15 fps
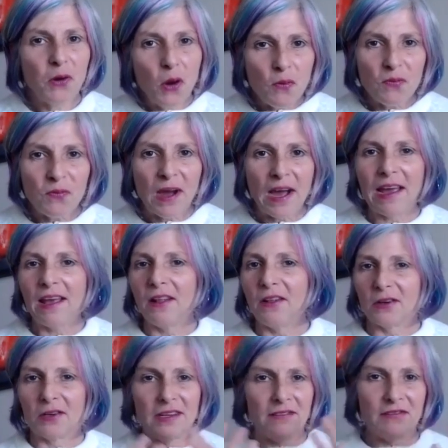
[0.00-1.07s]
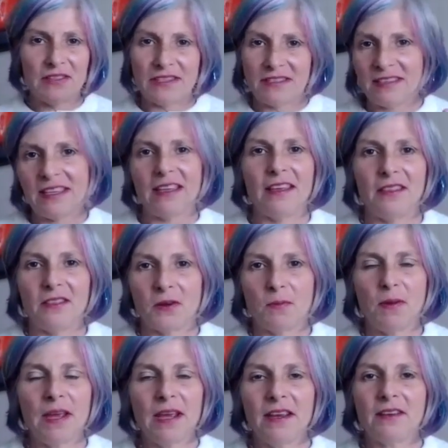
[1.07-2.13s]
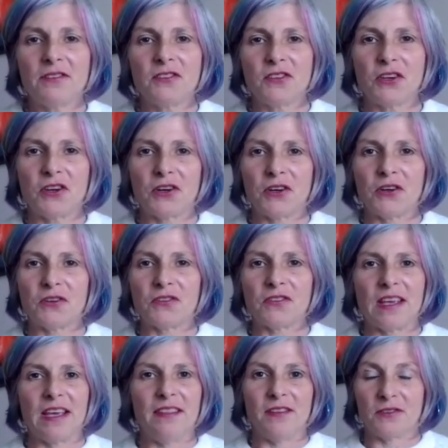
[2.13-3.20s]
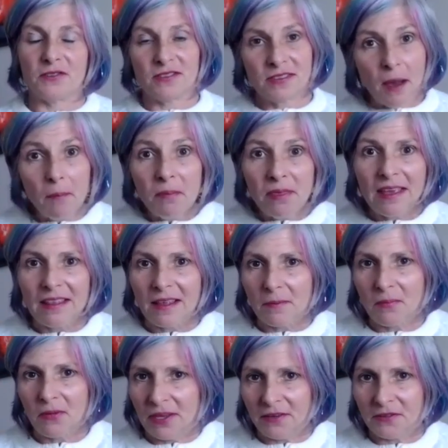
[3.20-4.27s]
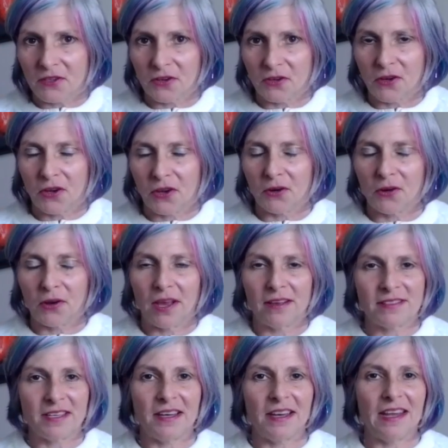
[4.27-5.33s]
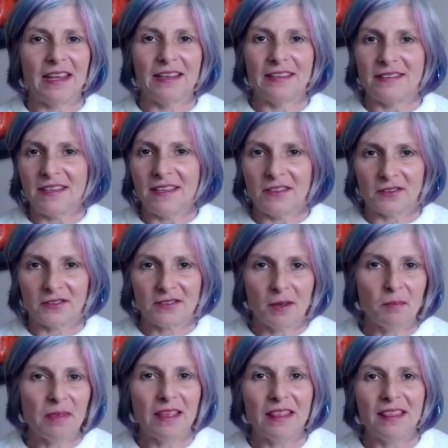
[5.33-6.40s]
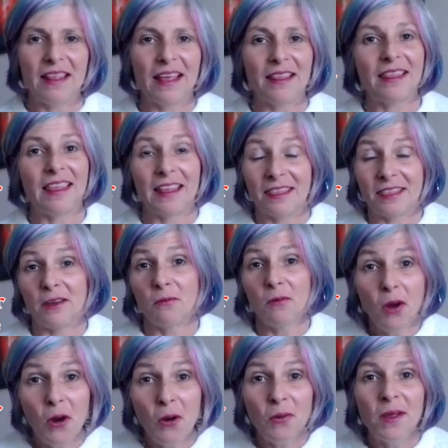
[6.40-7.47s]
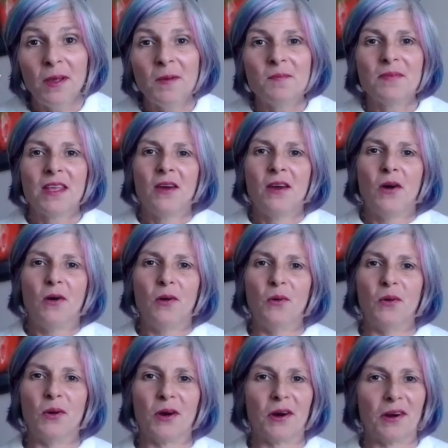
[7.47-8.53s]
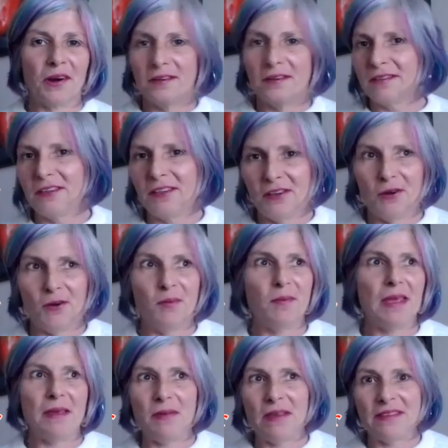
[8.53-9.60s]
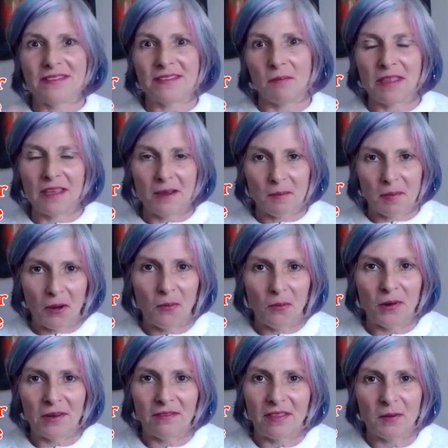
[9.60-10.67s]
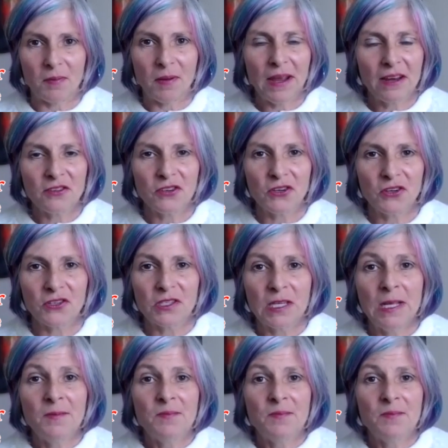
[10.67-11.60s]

profile or even seeing their pictures and there's something that piqued your curiosity, it's either something that, that they wrote or you know maybe something about one of their pictures